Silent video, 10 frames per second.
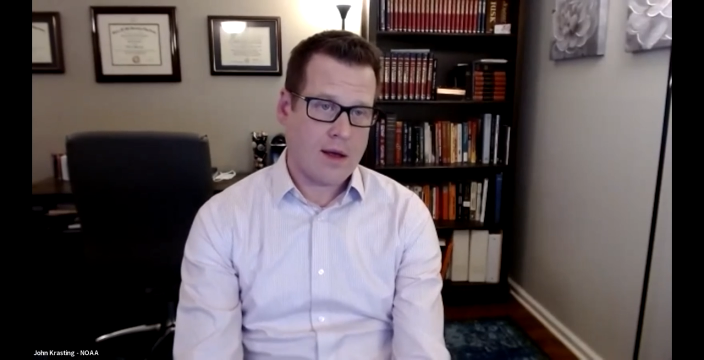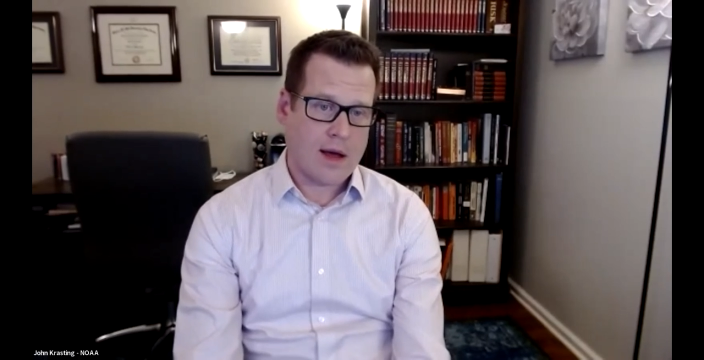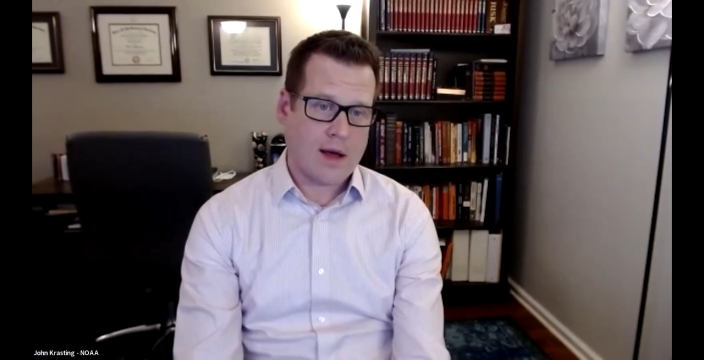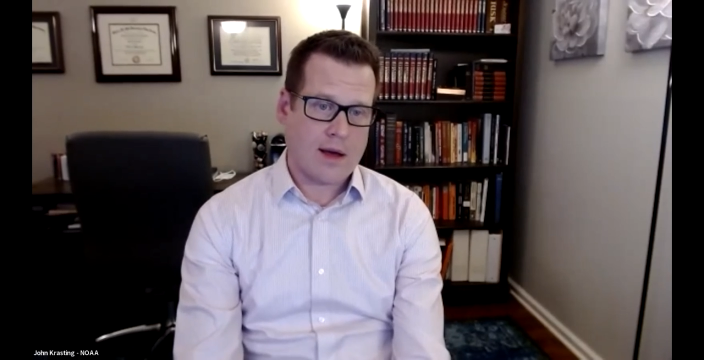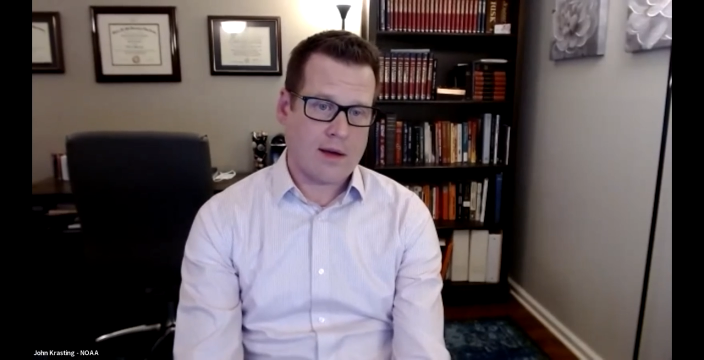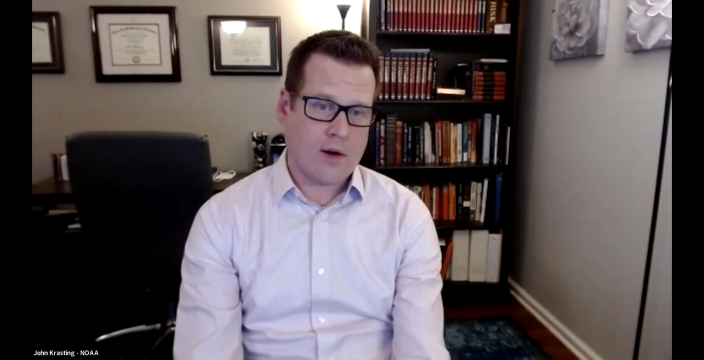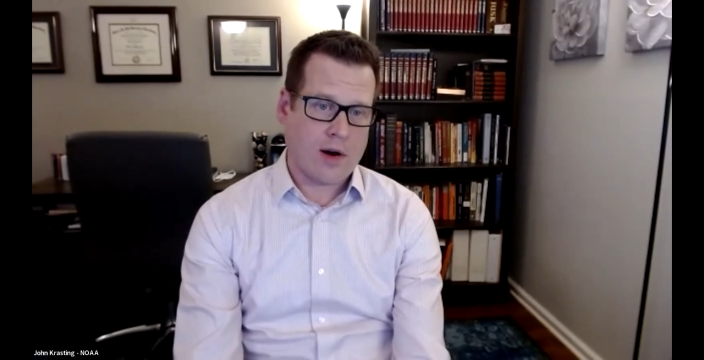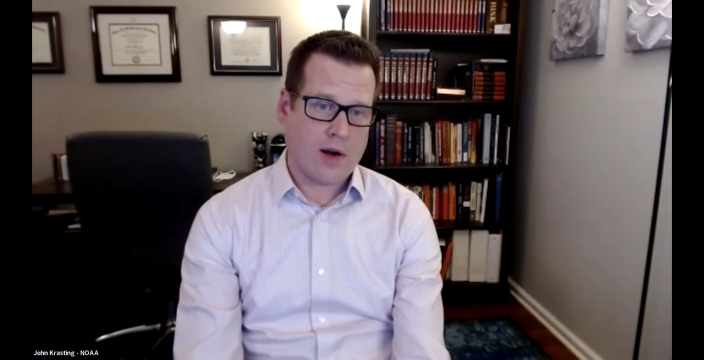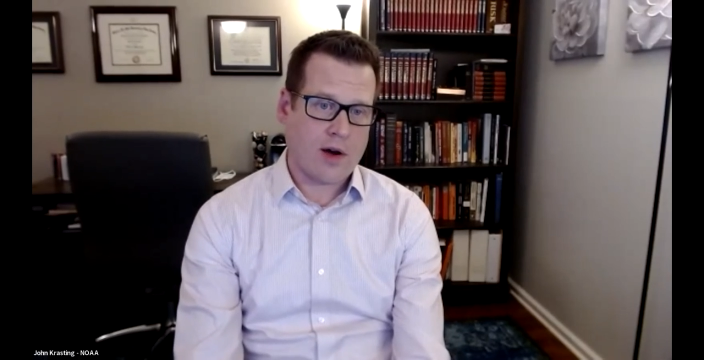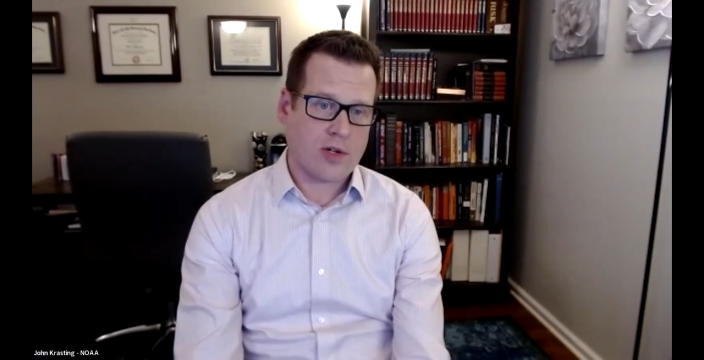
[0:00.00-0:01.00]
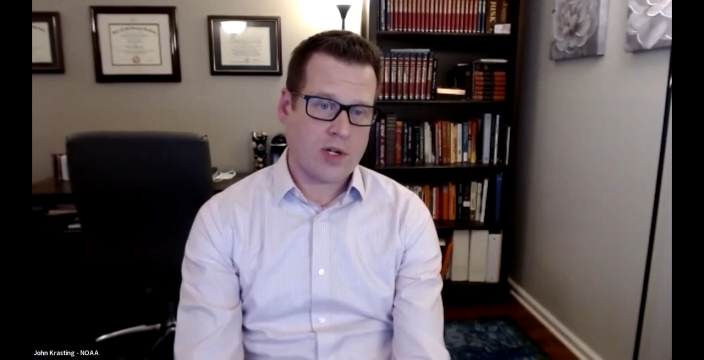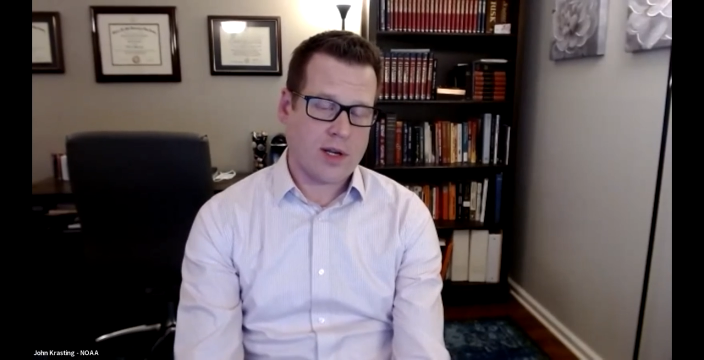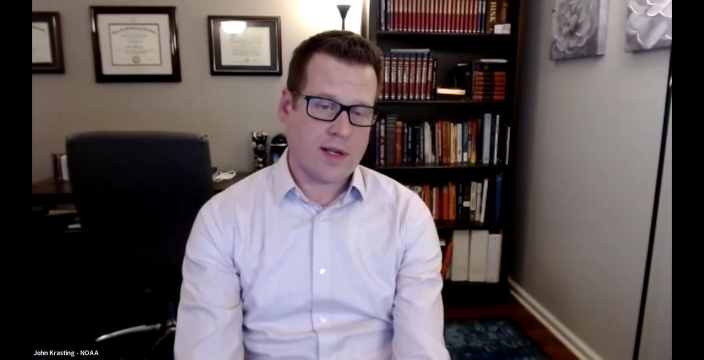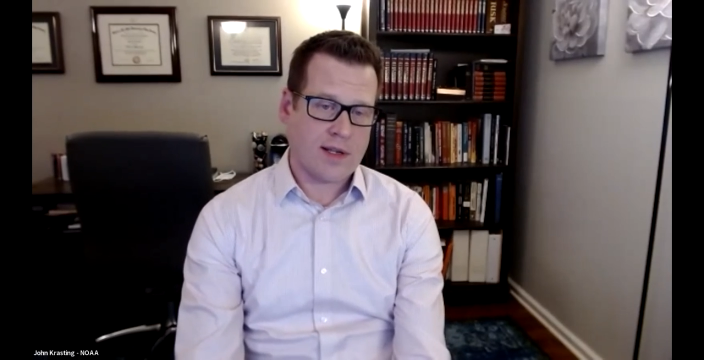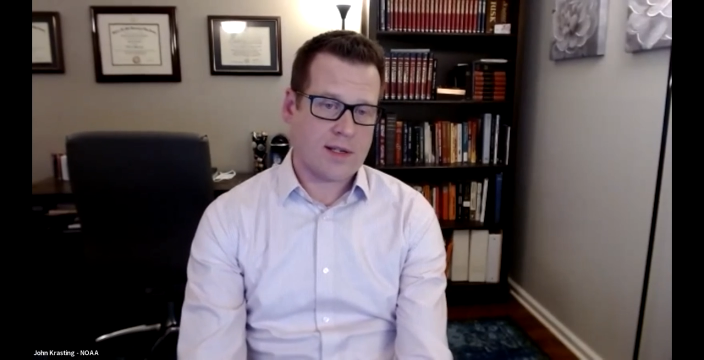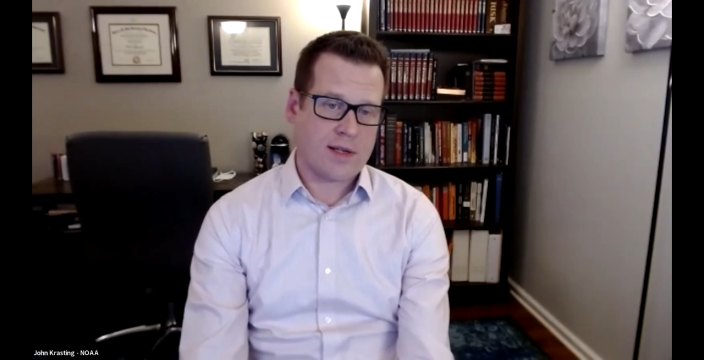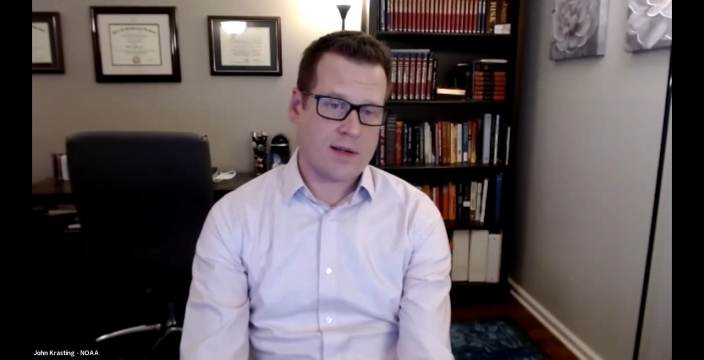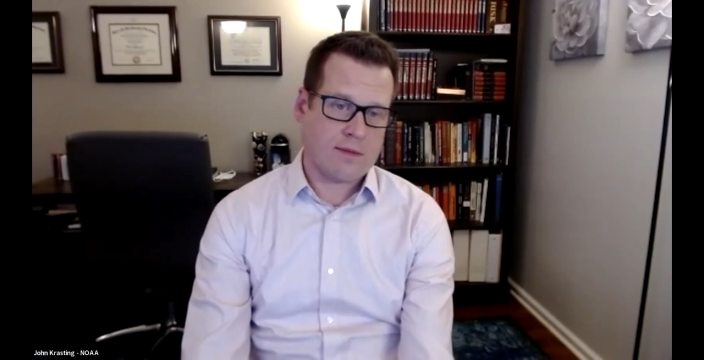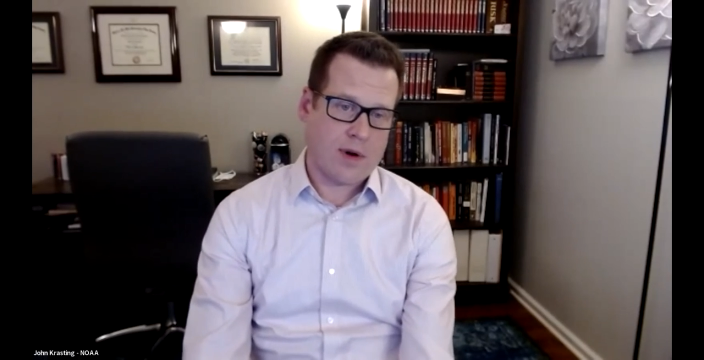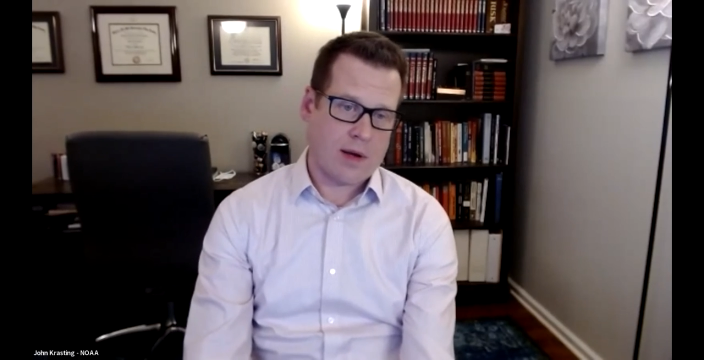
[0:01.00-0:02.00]
Arctic Ocean
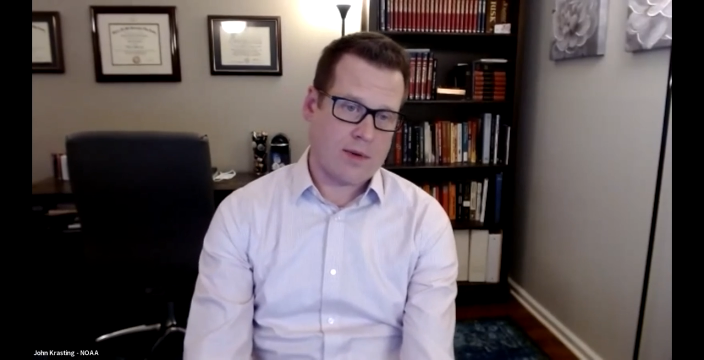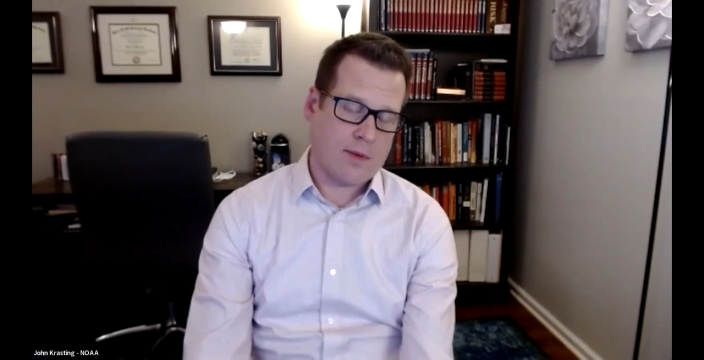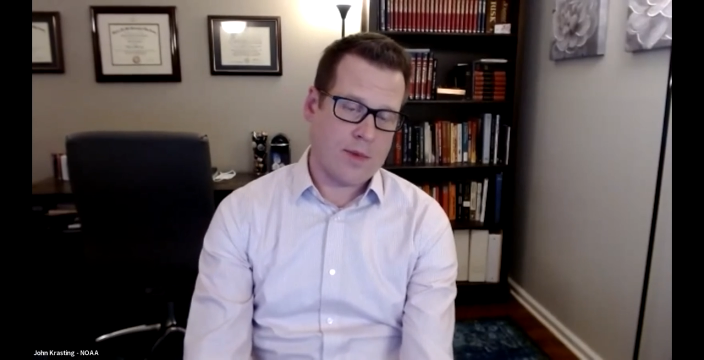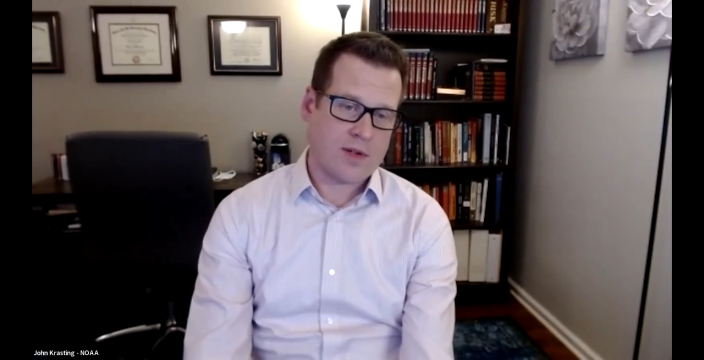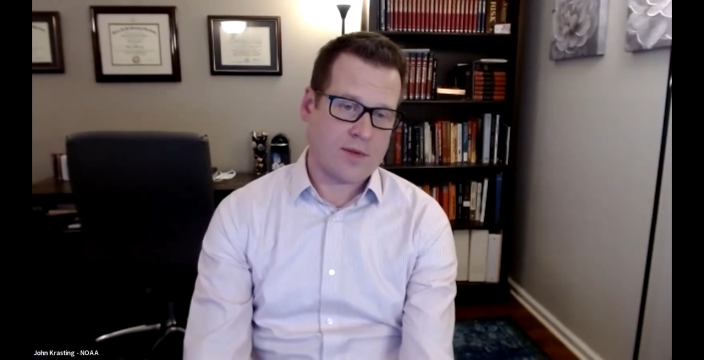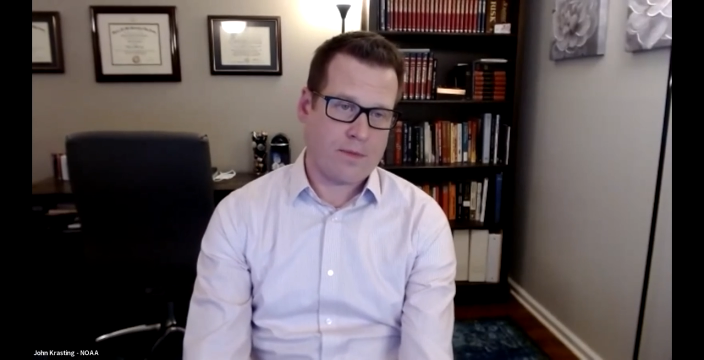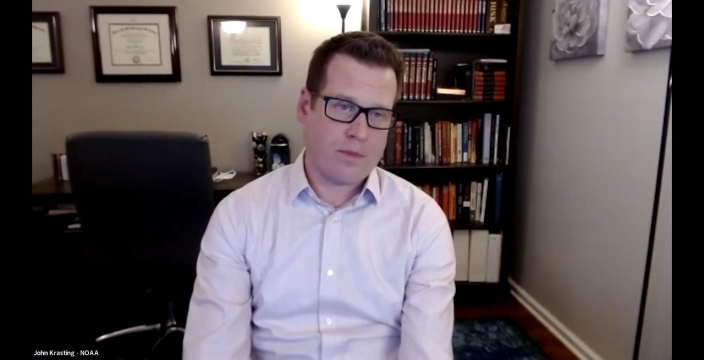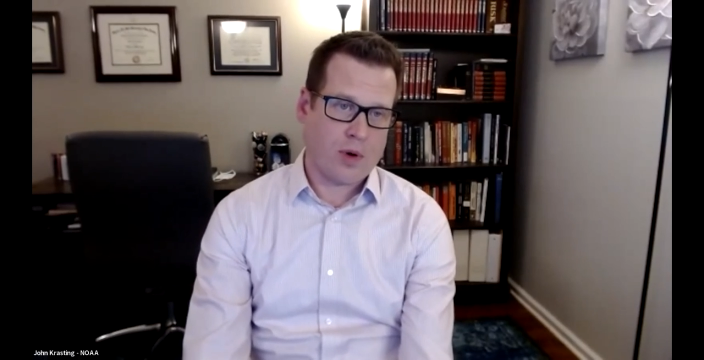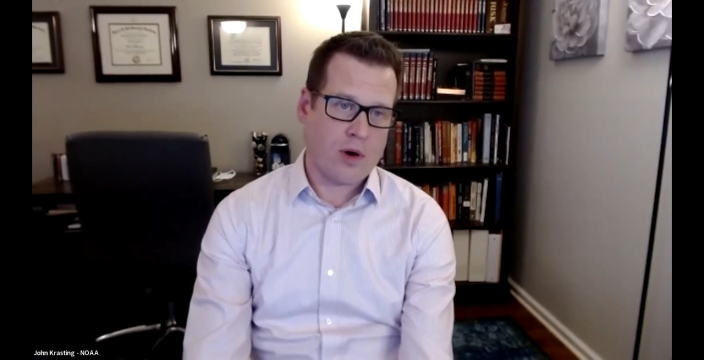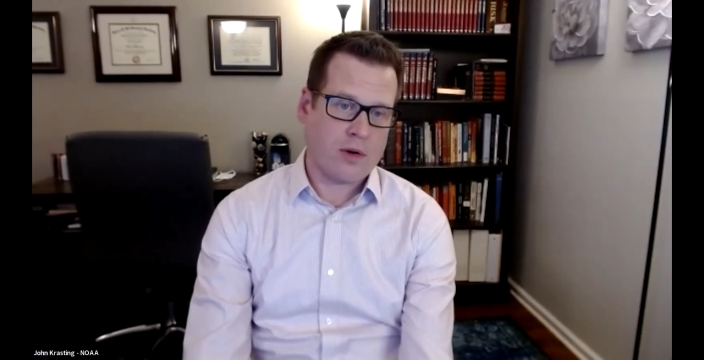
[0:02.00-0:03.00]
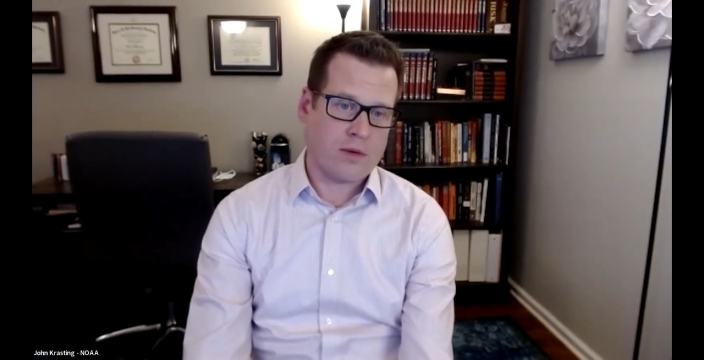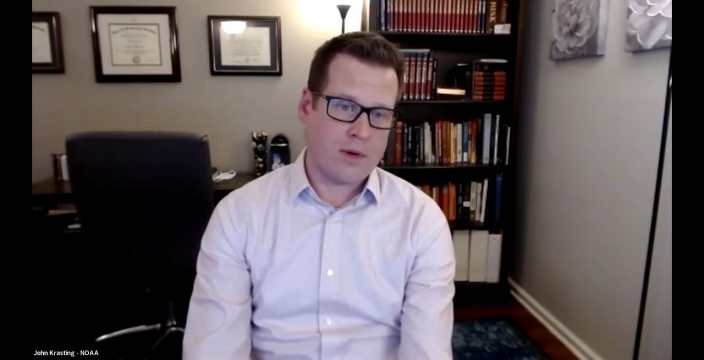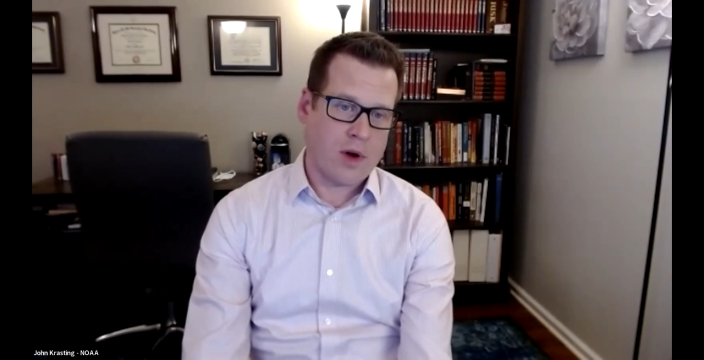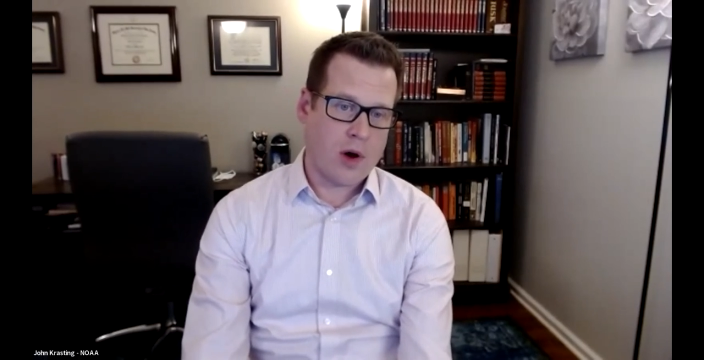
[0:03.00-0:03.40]
is probably the most prone